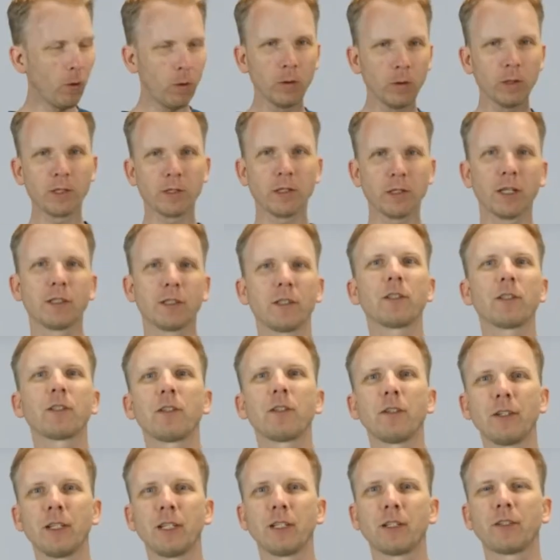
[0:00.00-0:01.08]
was founded by
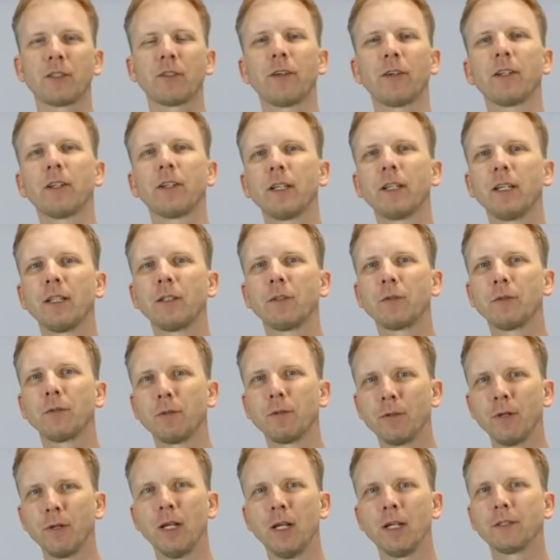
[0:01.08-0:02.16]
Thomas Stark,
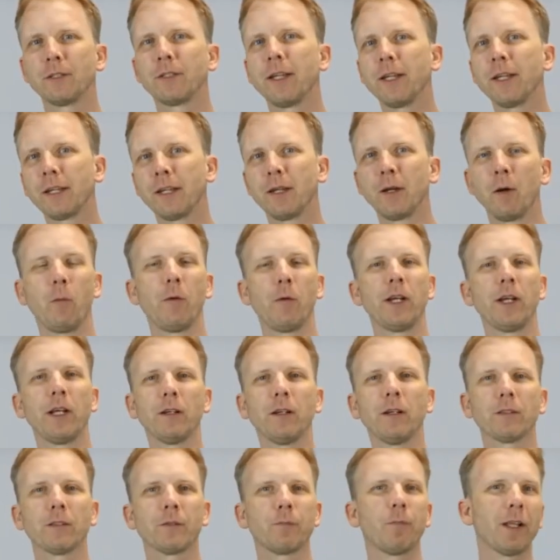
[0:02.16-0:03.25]
based in the Czech
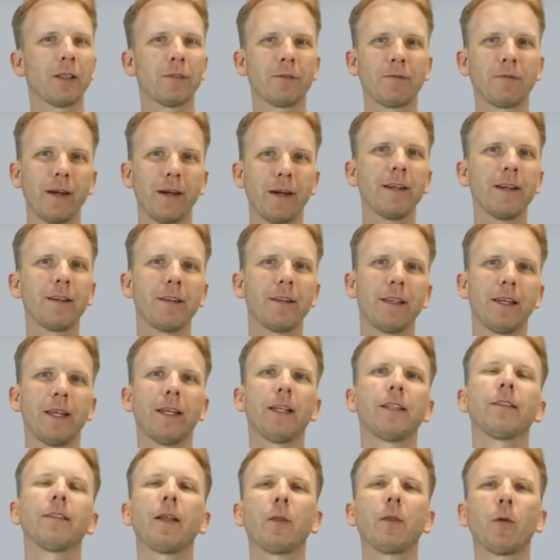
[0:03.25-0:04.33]
Republic, and
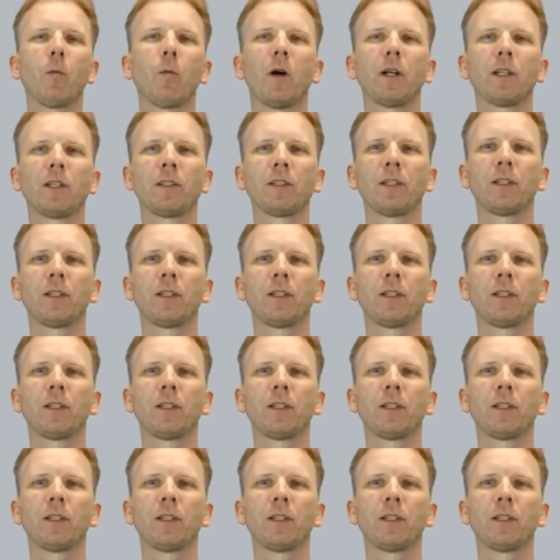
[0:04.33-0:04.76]
his goal